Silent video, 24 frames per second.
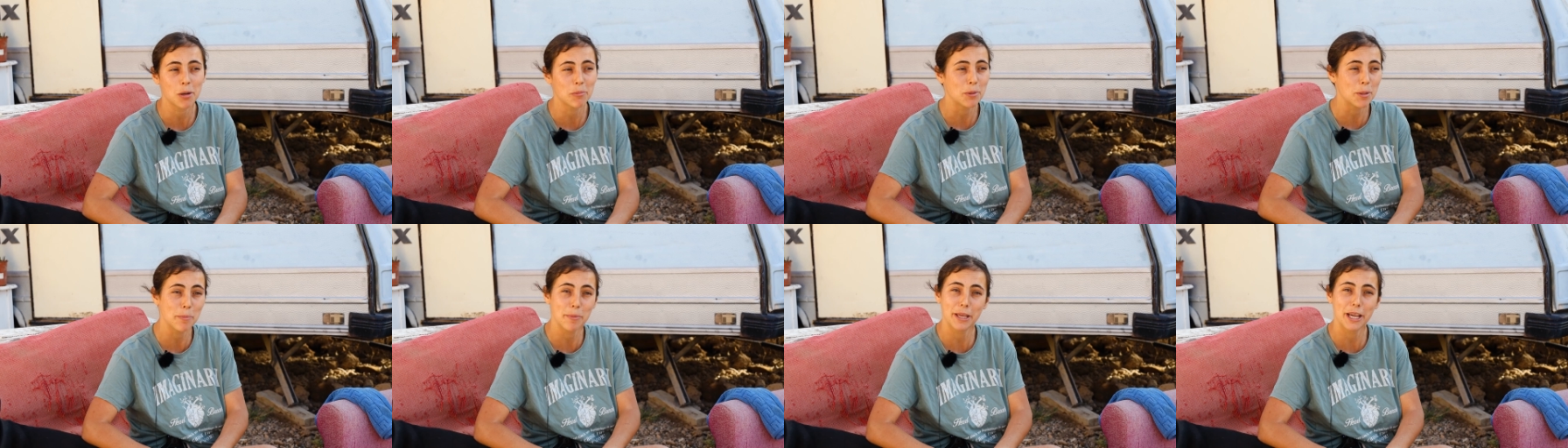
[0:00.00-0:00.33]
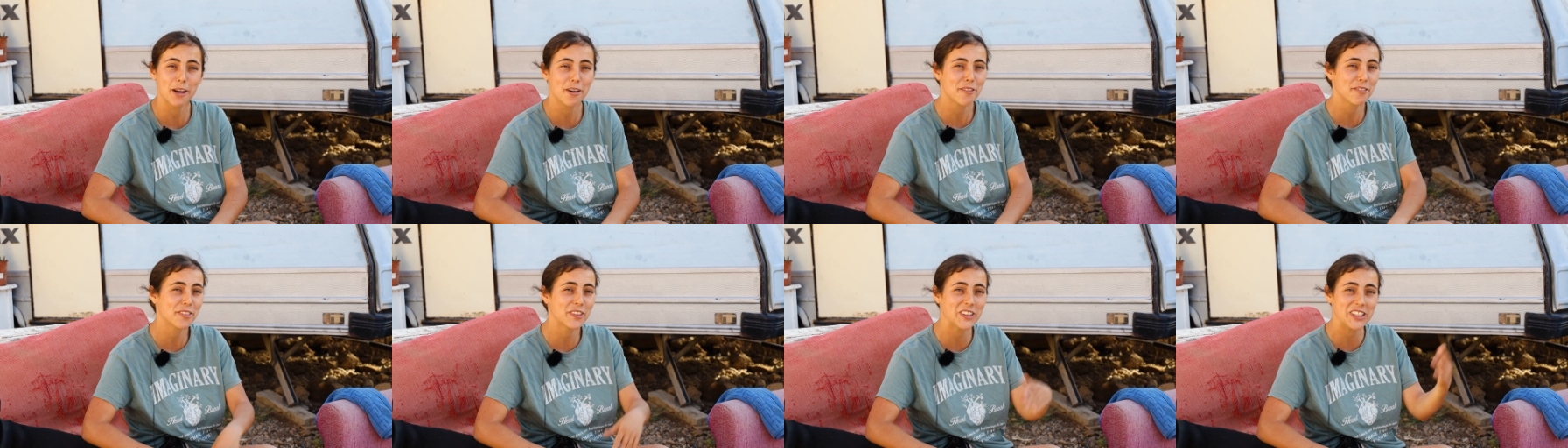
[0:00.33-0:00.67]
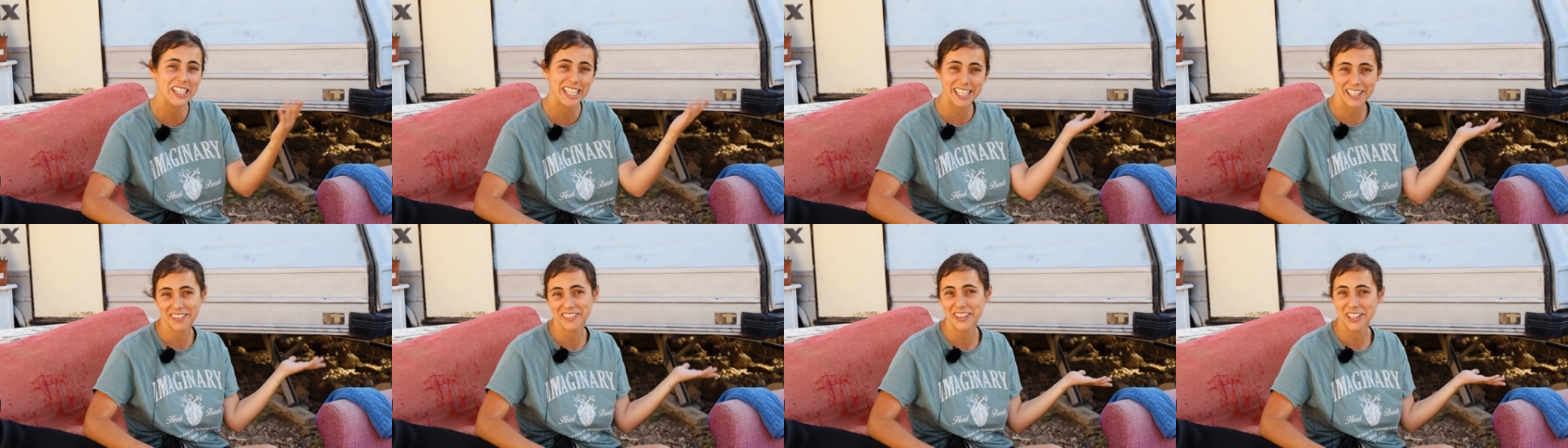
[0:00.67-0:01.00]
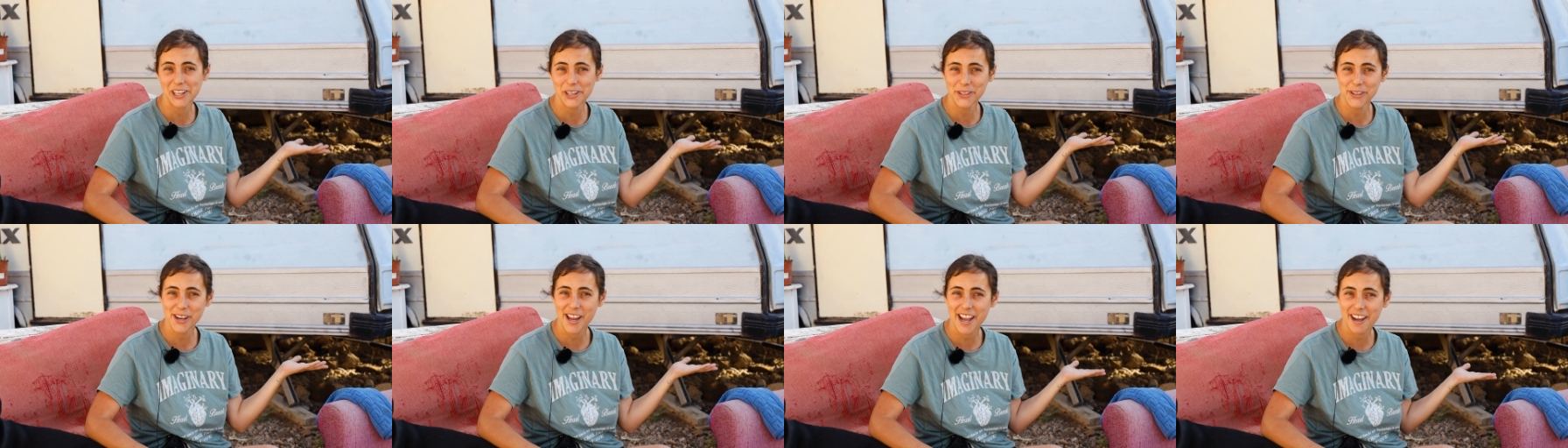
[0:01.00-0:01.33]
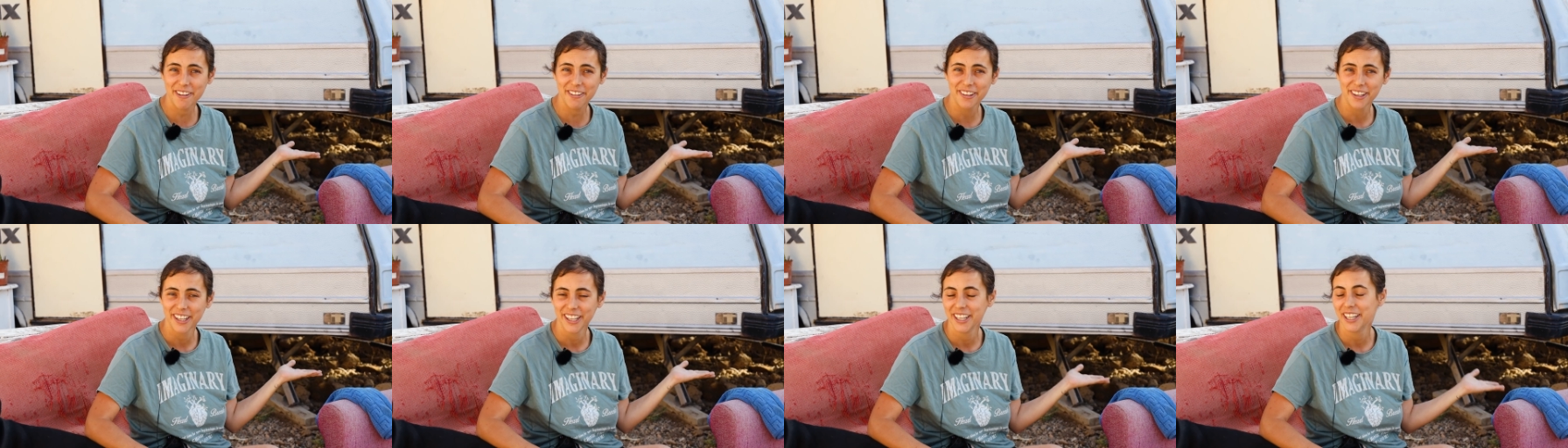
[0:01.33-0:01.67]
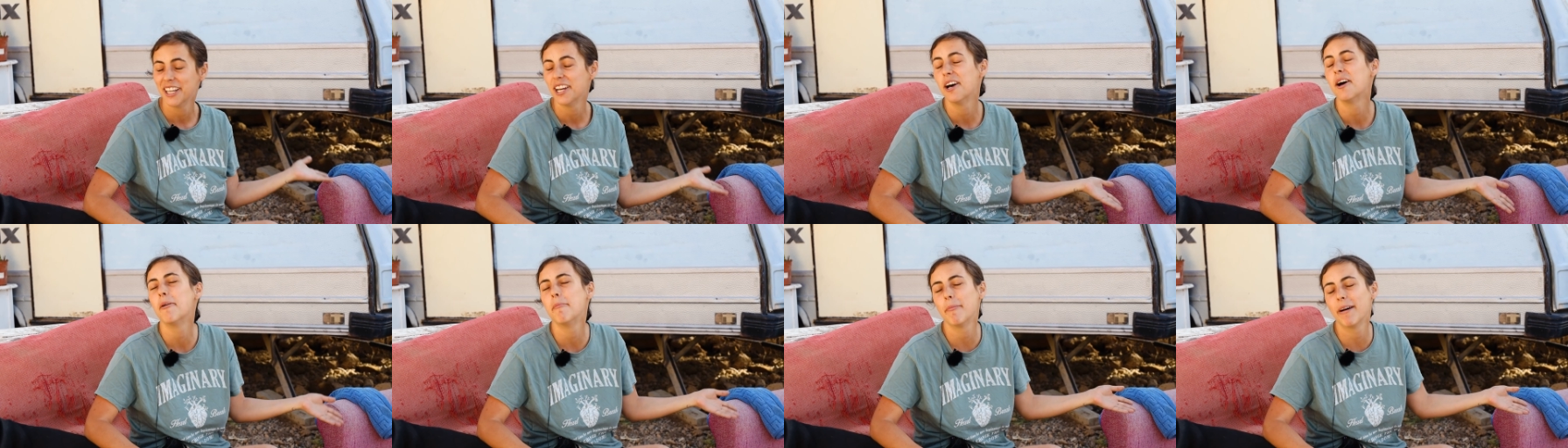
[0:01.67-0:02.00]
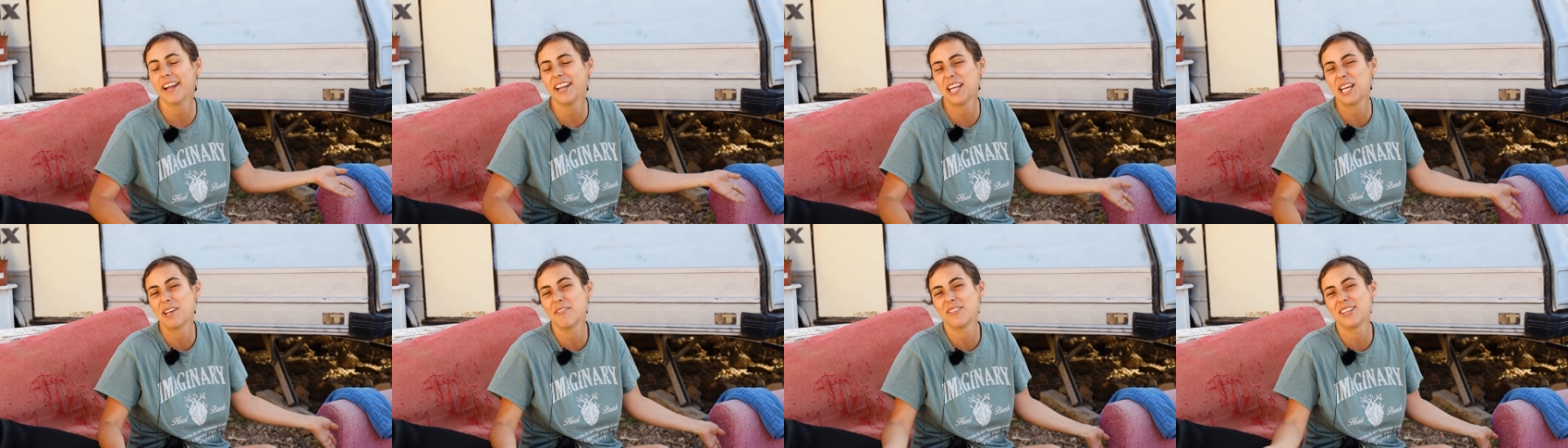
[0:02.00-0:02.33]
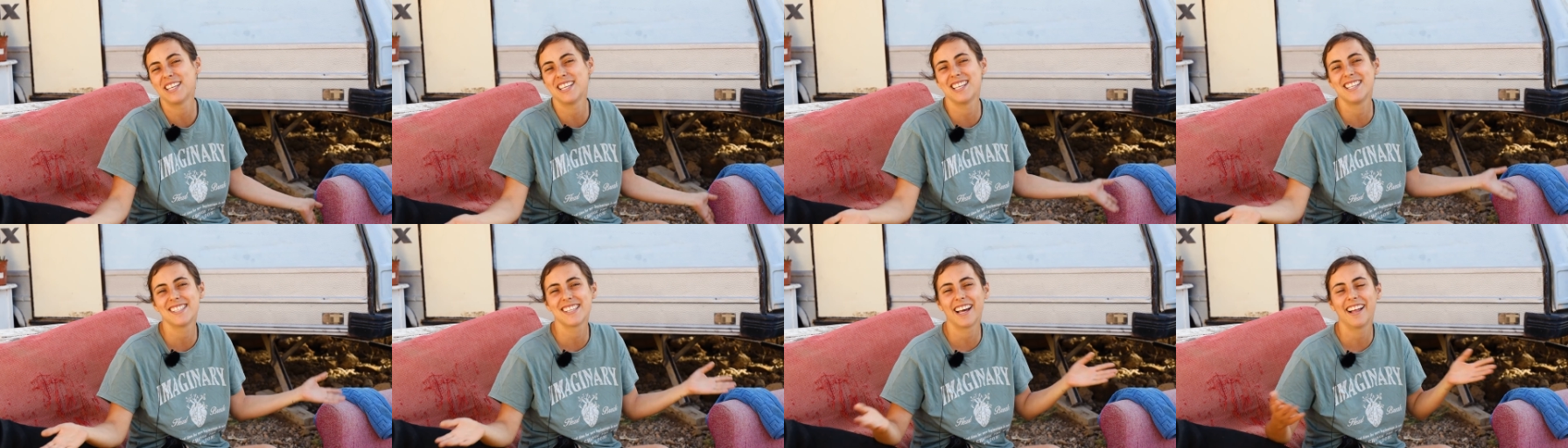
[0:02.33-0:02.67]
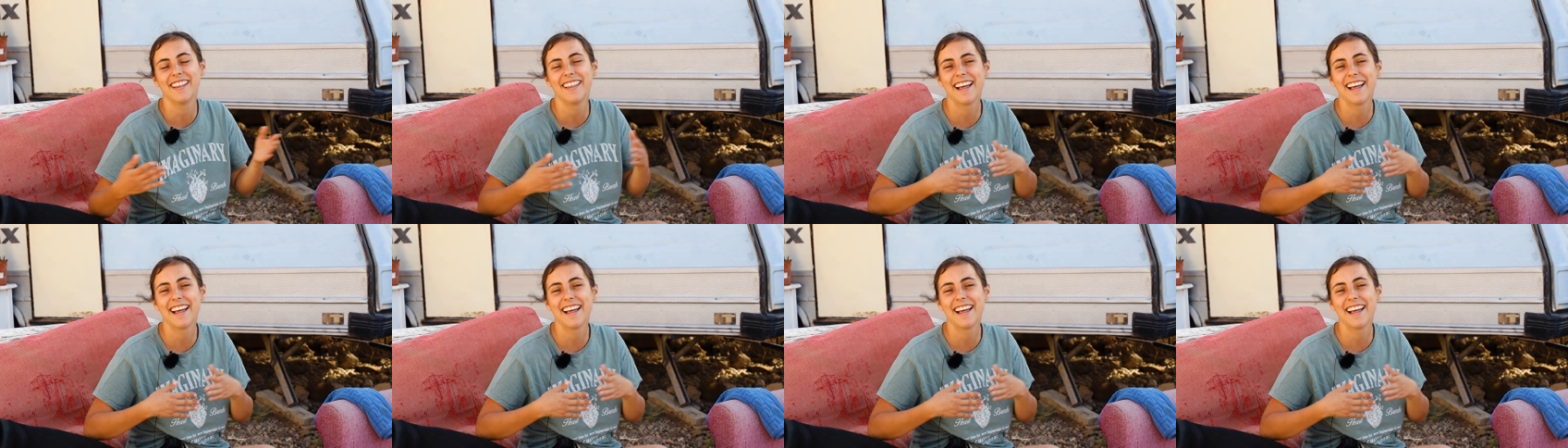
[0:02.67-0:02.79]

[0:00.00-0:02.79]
probably over a year ago now. My name is